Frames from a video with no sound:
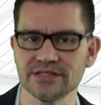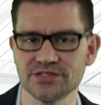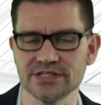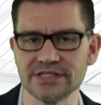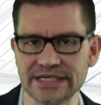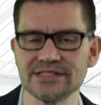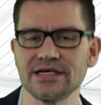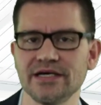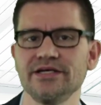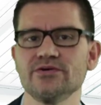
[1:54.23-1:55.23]
such as
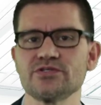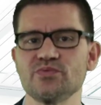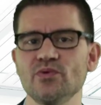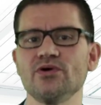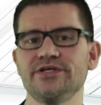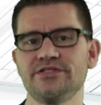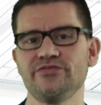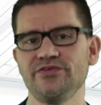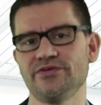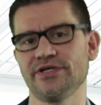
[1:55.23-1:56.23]
SI or small
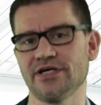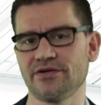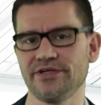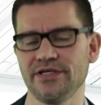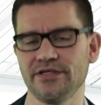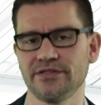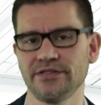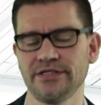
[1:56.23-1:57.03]
interfering RNA.